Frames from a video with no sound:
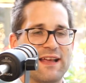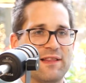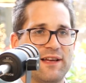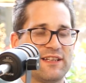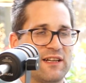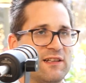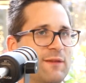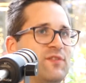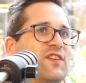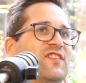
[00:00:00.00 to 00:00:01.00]
that it like
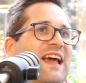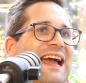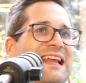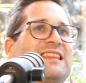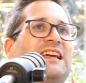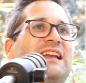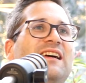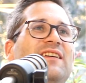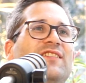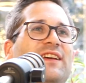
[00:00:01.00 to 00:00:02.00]
eclipses
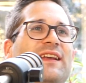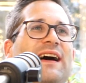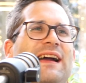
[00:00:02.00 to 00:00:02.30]
anything else.